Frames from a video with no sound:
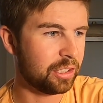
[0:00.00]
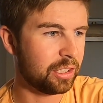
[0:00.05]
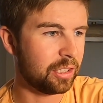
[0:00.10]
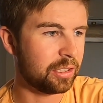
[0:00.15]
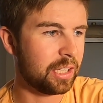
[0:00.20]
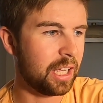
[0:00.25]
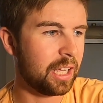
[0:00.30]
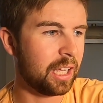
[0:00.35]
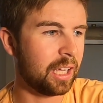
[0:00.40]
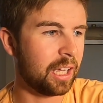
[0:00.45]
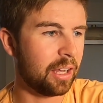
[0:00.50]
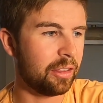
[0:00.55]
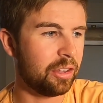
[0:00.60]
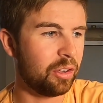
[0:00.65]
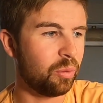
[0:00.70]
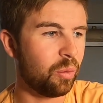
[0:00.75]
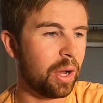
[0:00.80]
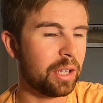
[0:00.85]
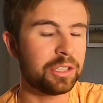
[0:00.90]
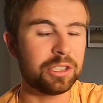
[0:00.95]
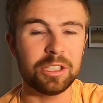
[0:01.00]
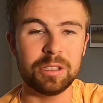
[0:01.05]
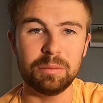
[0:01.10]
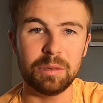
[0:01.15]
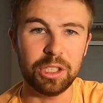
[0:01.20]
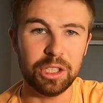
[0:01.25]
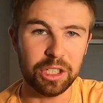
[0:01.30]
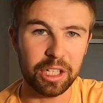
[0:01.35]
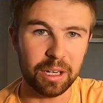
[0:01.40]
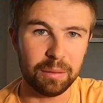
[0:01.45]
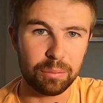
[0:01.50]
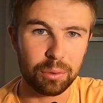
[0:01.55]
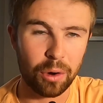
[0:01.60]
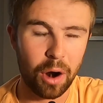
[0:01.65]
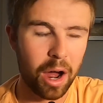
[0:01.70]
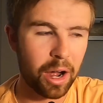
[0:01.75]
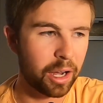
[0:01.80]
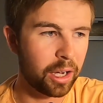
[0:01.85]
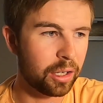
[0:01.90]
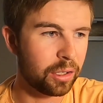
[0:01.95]
and they're taking on the Western Michigan
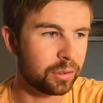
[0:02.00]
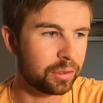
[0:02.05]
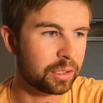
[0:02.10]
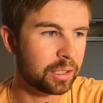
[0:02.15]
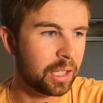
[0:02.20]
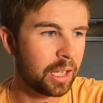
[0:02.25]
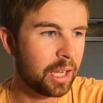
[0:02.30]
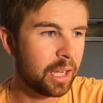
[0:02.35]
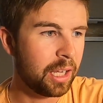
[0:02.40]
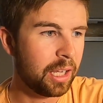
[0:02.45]
Broncos